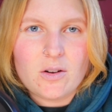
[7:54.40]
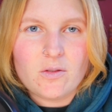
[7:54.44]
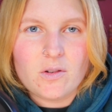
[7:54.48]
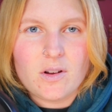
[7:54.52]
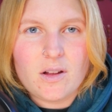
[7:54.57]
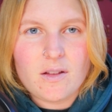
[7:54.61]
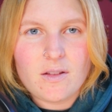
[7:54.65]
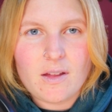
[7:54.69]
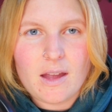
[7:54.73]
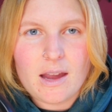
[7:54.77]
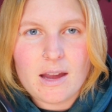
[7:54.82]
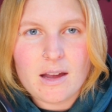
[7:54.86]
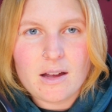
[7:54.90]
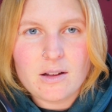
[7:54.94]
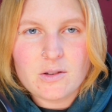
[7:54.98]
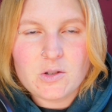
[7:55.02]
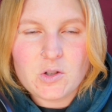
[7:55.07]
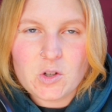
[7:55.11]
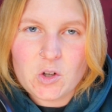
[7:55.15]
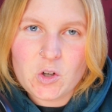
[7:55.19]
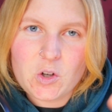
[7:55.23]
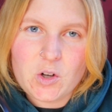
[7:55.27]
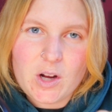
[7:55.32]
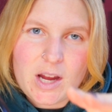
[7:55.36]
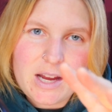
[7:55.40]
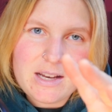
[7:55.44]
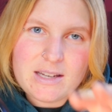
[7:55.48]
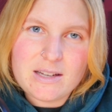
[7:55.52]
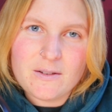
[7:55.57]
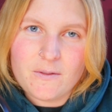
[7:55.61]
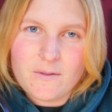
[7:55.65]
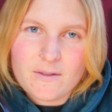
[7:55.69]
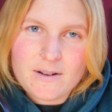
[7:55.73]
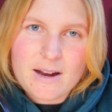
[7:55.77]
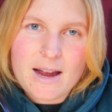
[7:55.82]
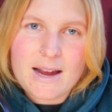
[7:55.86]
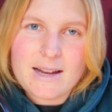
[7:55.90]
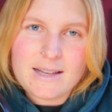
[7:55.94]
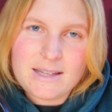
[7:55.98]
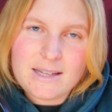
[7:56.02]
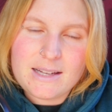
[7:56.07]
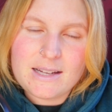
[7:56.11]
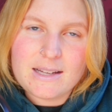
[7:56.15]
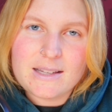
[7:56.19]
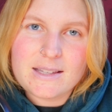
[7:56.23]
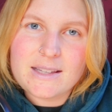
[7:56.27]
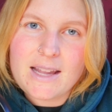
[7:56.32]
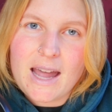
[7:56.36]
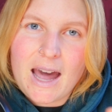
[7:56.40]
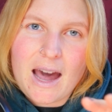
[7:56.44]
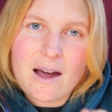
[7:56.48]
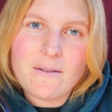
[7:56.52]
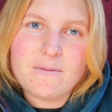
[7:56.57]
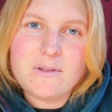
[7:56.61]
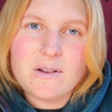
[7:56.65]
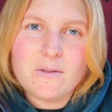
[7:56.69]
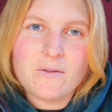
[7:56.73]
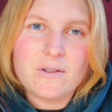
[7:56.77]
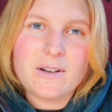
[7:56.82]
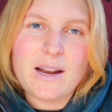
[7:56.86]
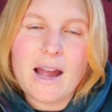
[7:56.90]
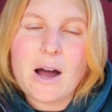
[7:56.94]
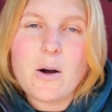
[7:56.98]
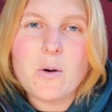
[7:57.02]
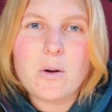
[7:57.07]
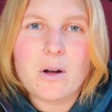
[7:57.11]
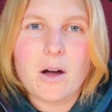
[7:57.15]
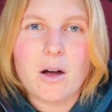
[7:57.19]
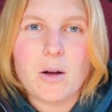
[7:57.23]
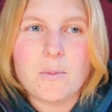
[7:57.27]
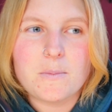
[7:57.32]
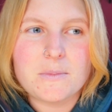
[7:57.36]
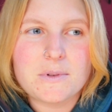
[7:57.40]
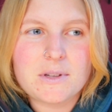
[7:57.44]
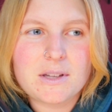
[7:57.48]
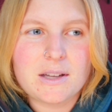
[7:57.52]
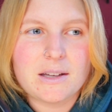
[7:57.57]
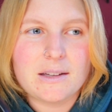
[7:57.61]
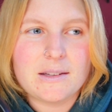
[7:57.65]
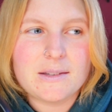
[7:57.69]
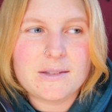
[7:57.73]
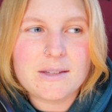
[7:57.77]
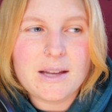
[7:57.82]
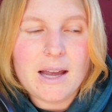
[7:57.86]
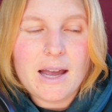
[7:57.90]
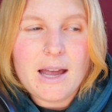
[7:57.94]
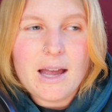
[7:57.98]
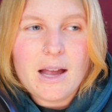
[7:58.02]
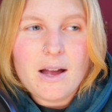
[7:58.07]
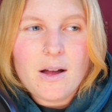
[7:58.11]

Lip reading: everything to create different ideas, to have different outcomes, because